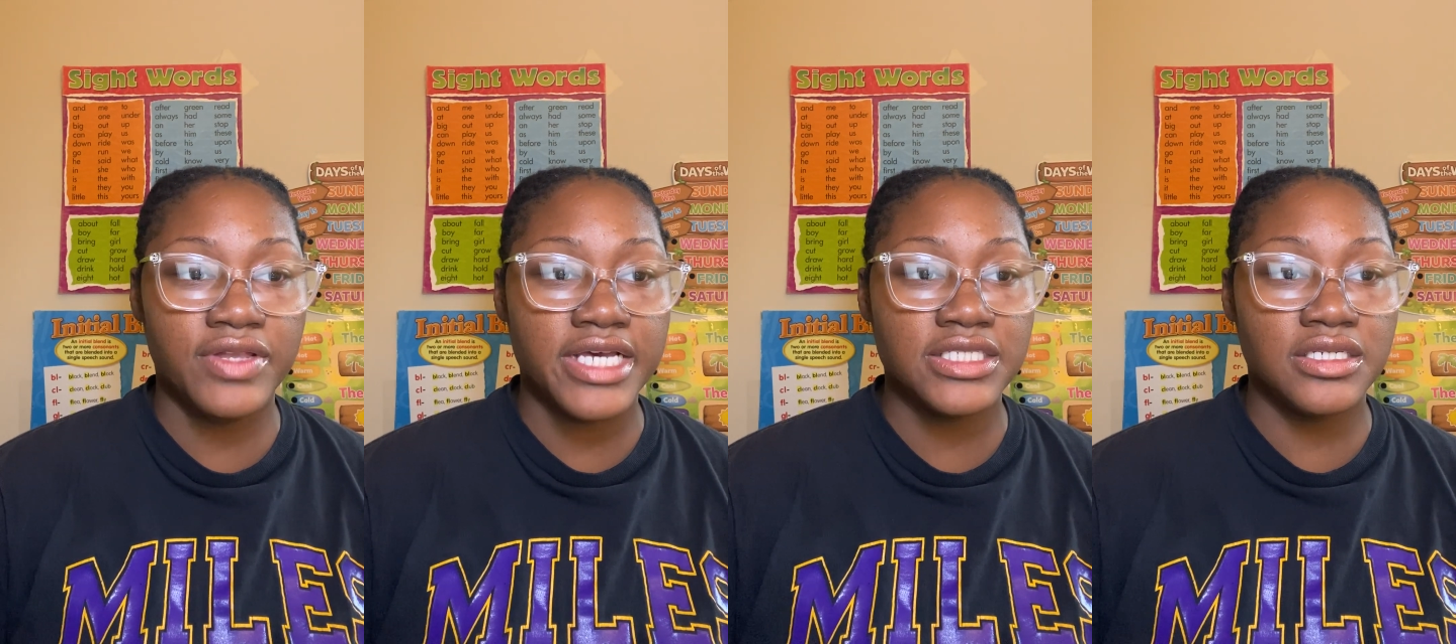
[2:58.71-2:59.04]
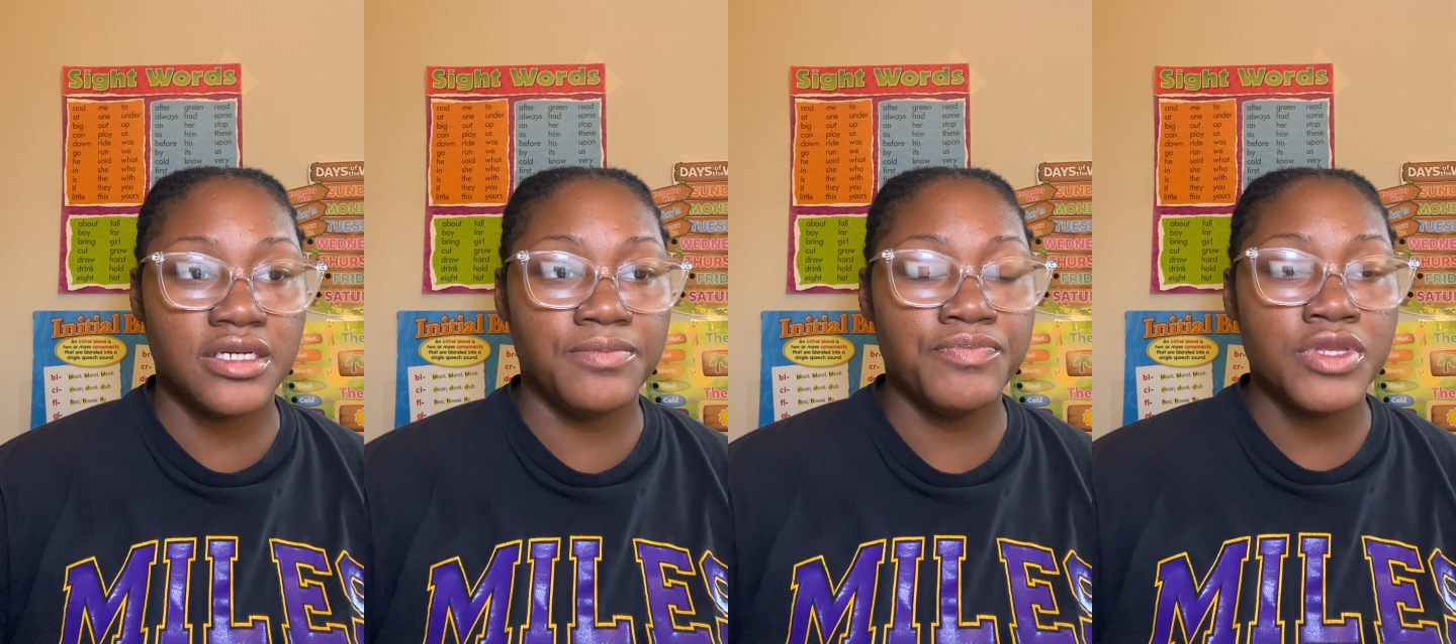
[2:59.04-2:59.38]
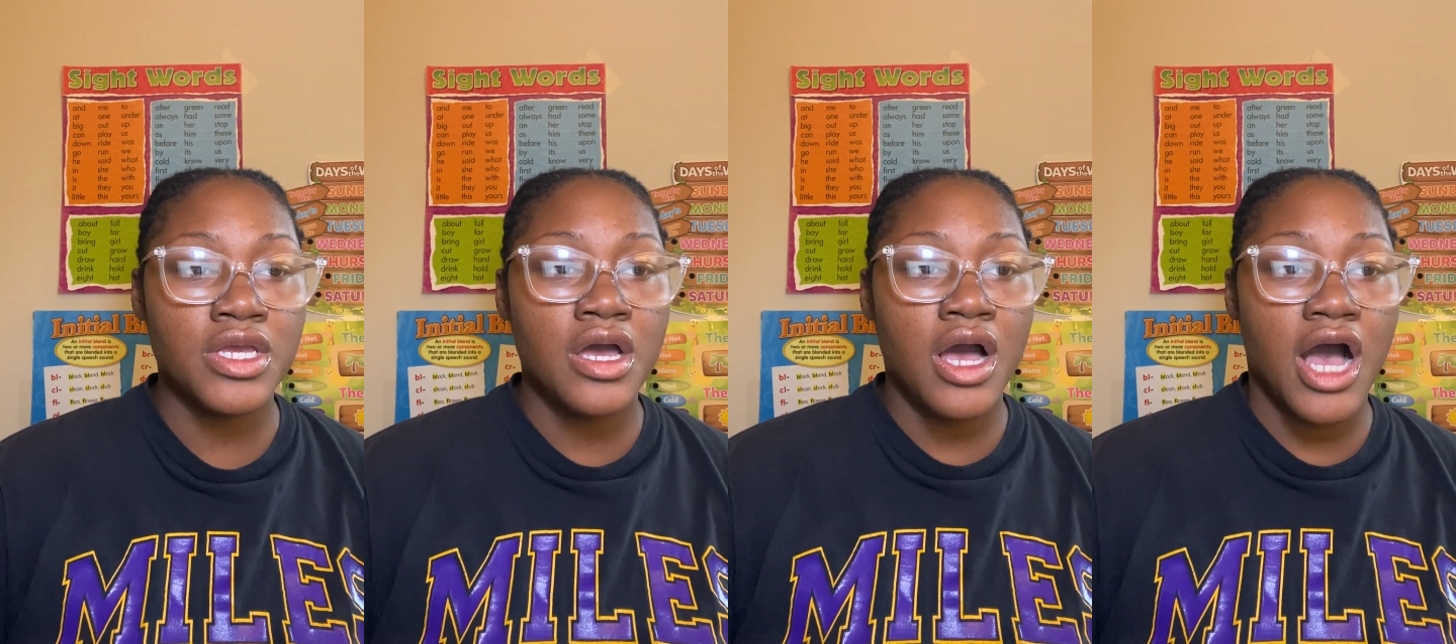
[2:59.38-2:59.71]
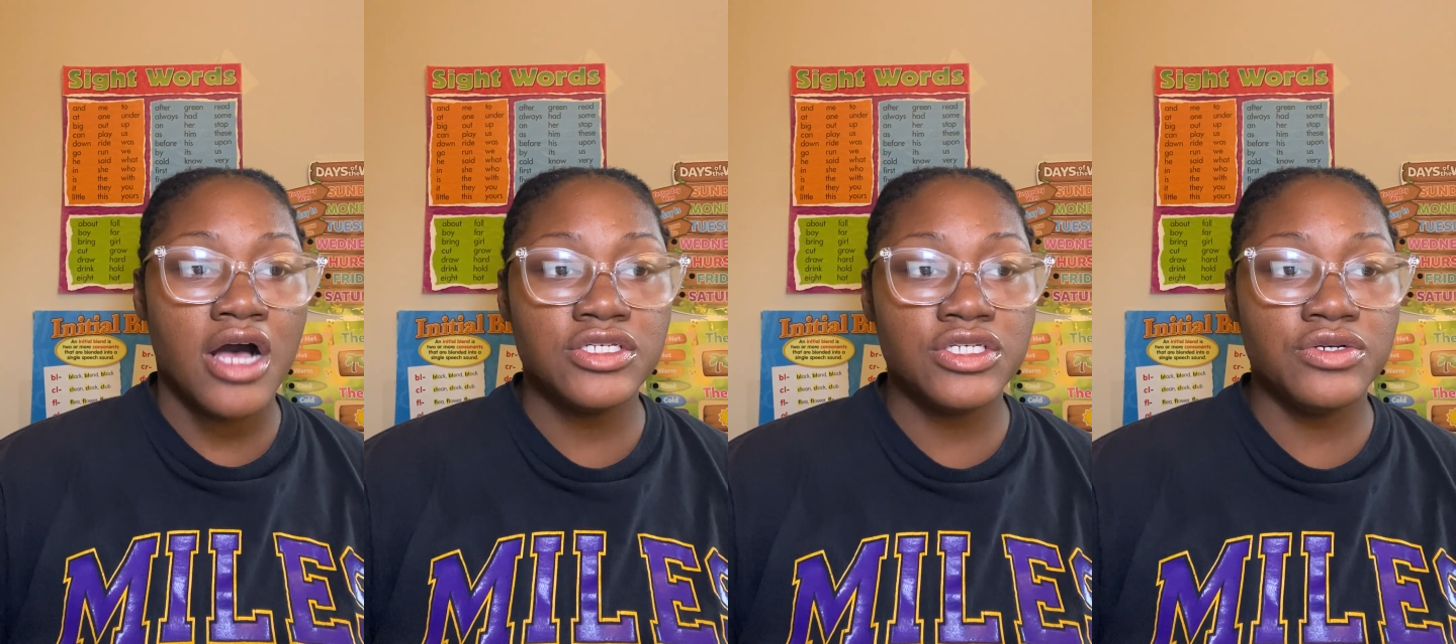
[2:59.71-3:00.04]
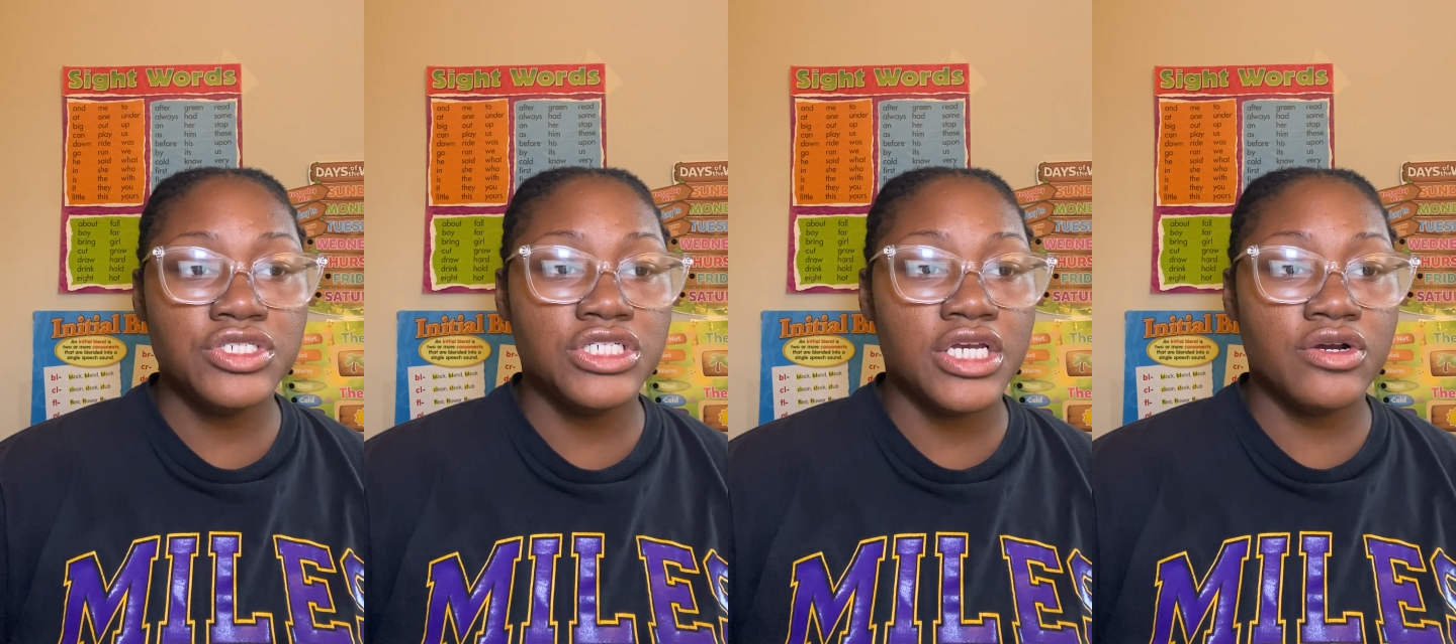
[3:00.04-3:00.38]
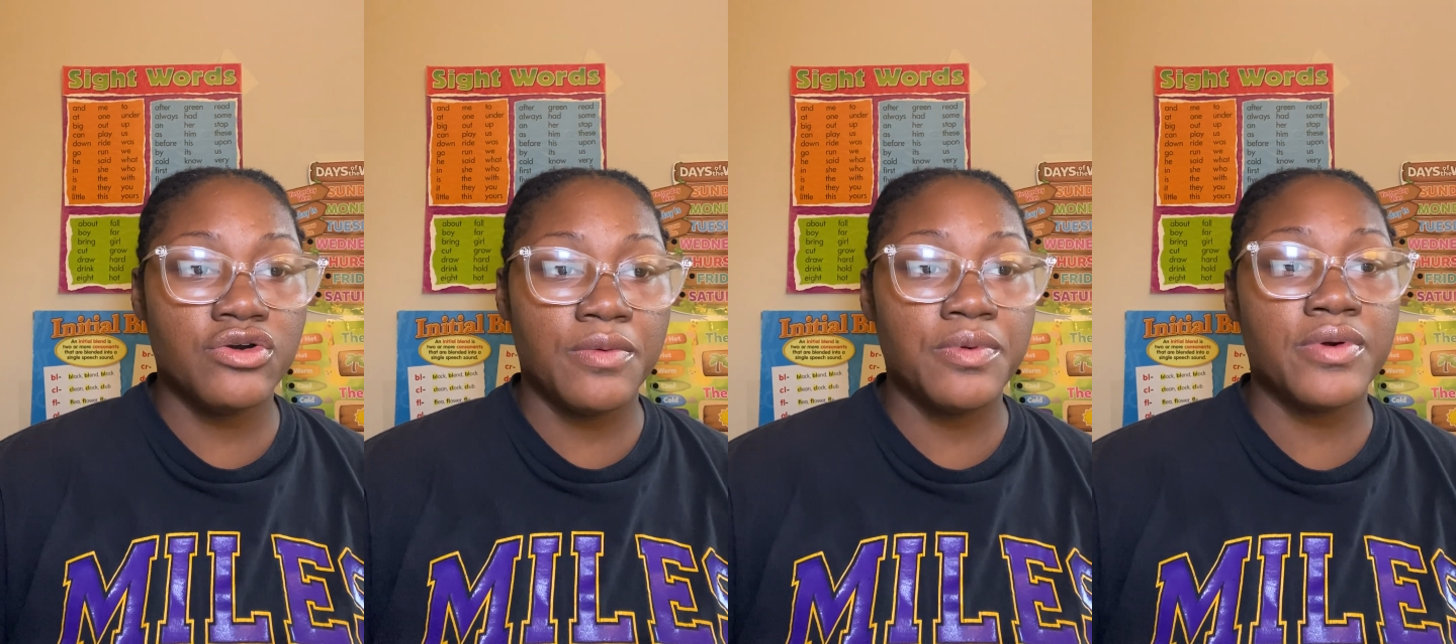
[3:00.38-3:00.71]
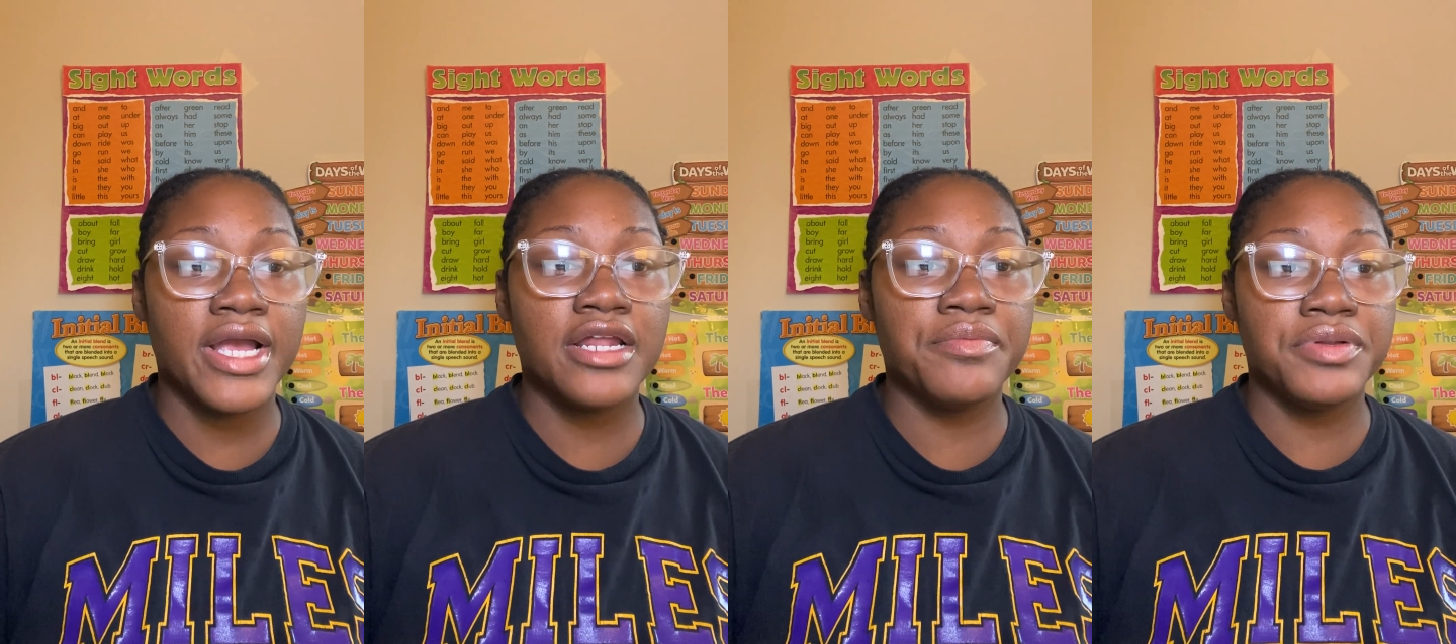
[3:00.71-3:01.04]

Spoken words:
lesson. Also, she incorporated